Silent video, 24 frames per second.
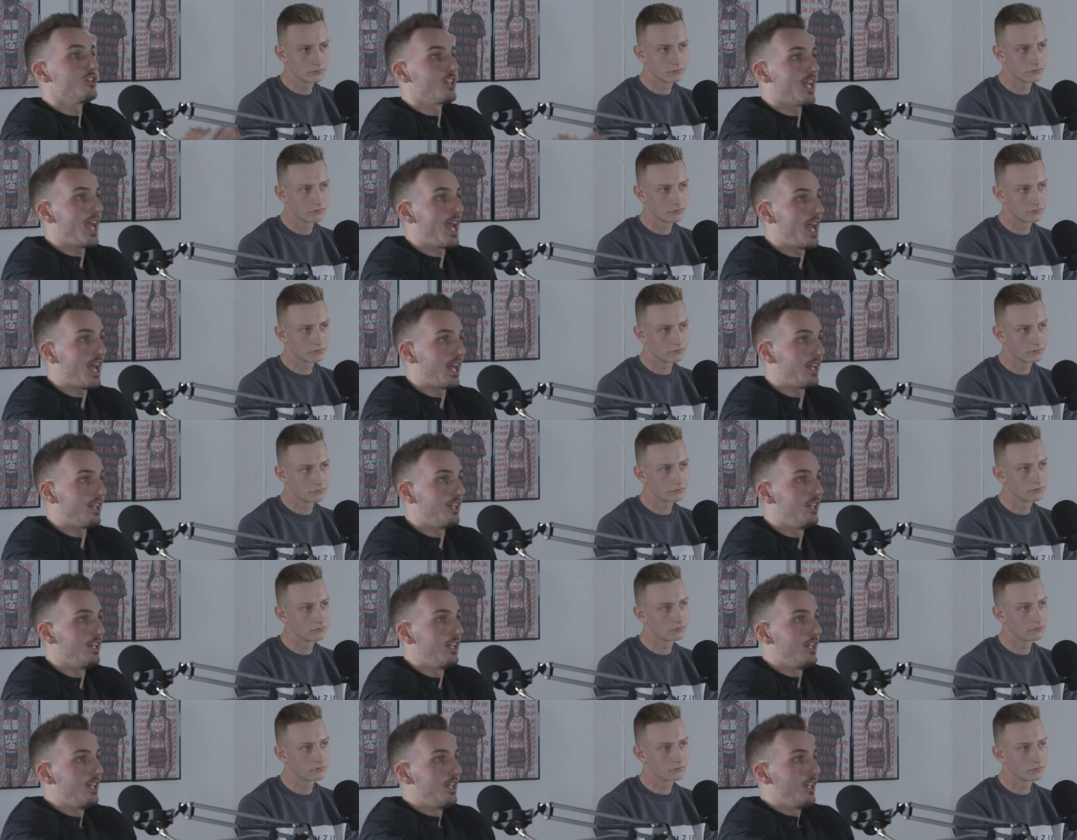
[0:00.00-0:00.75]
Speaker 1: you can.
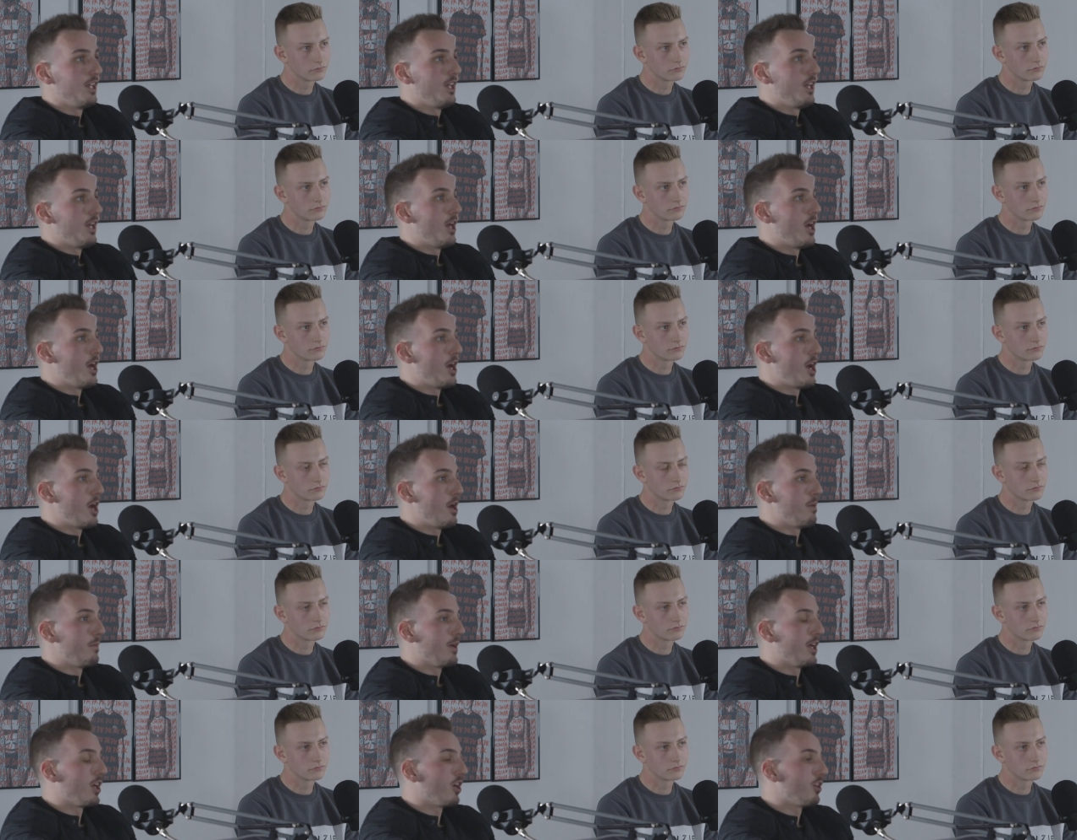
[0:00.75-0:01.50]

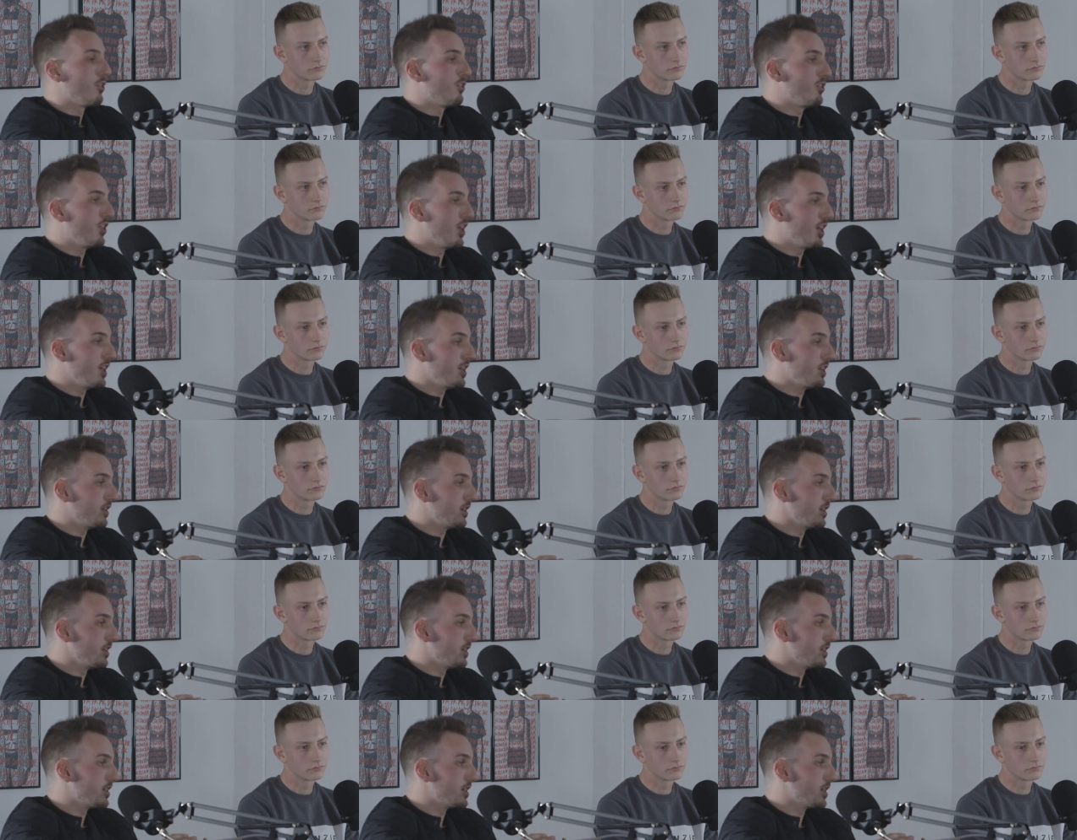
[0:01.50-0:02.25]
And I
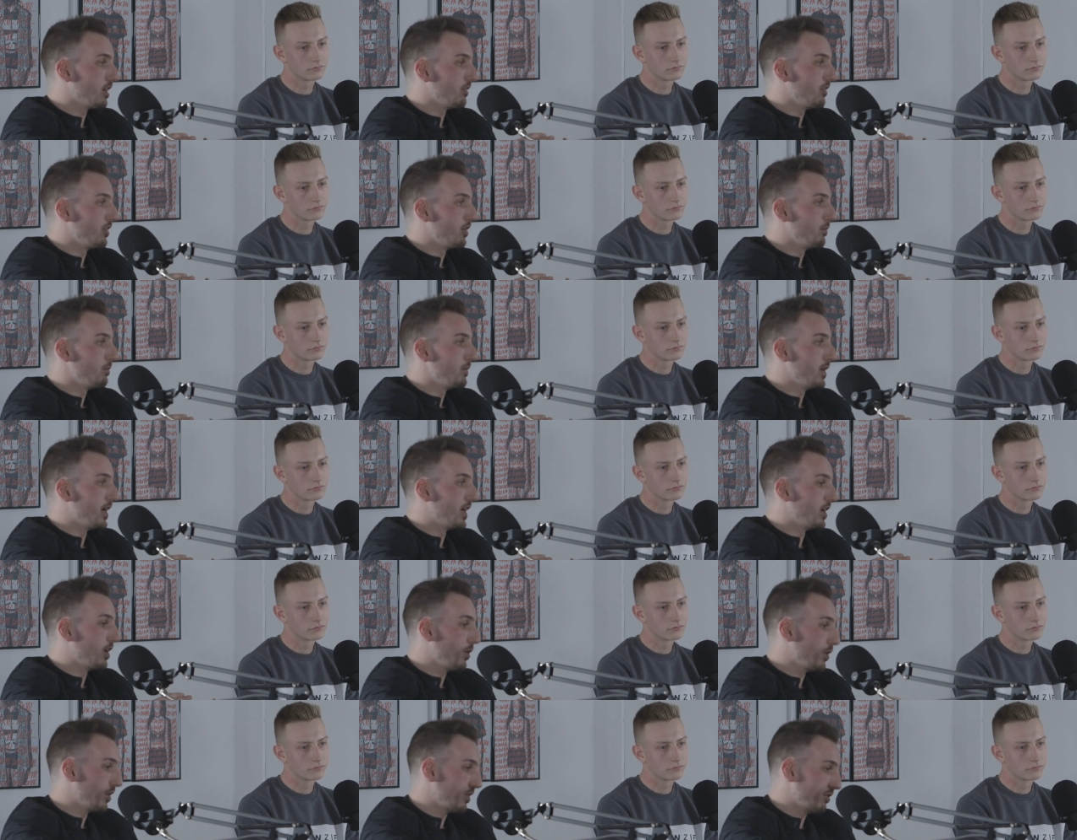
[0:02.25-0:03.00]
think something me
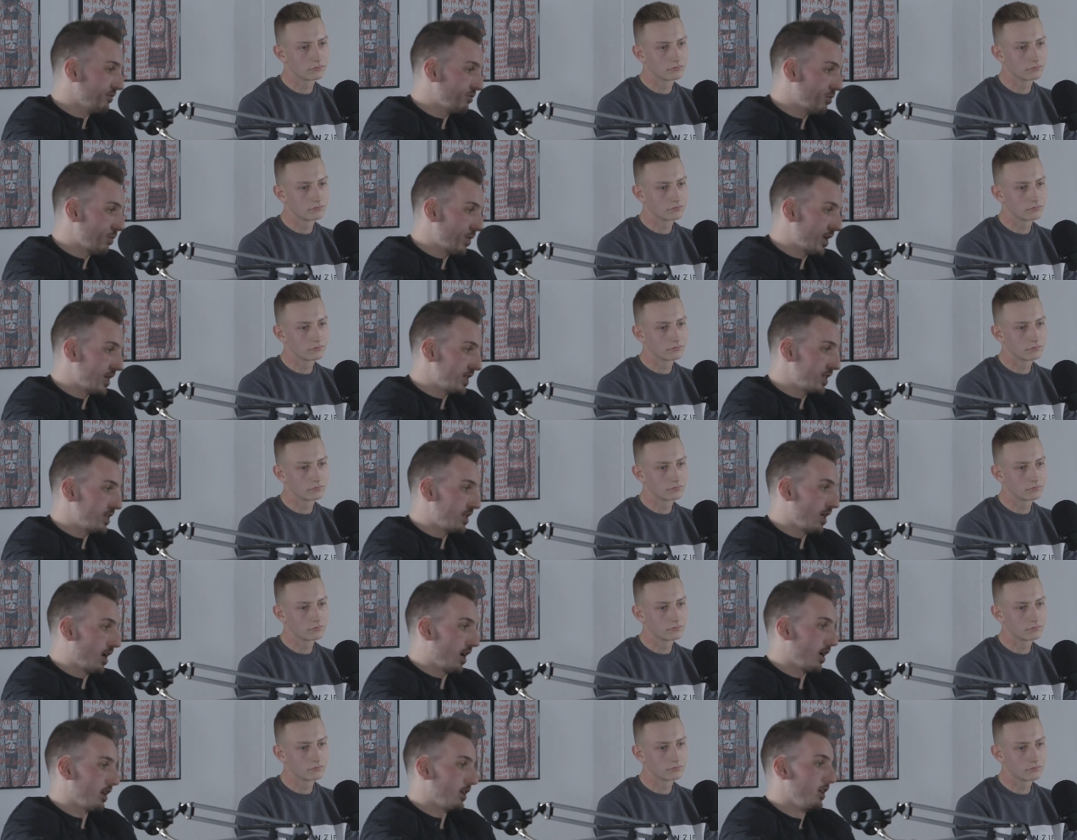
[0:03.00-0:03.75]
and Owen have always
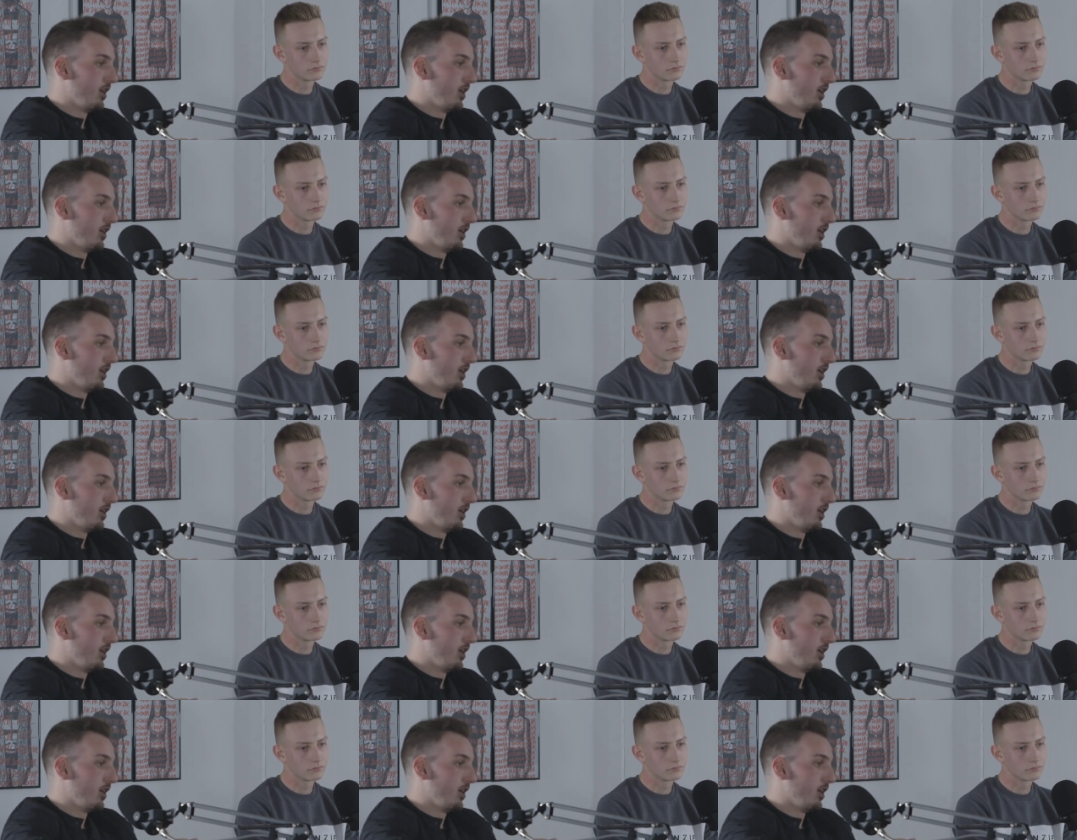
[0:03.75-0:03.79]
done.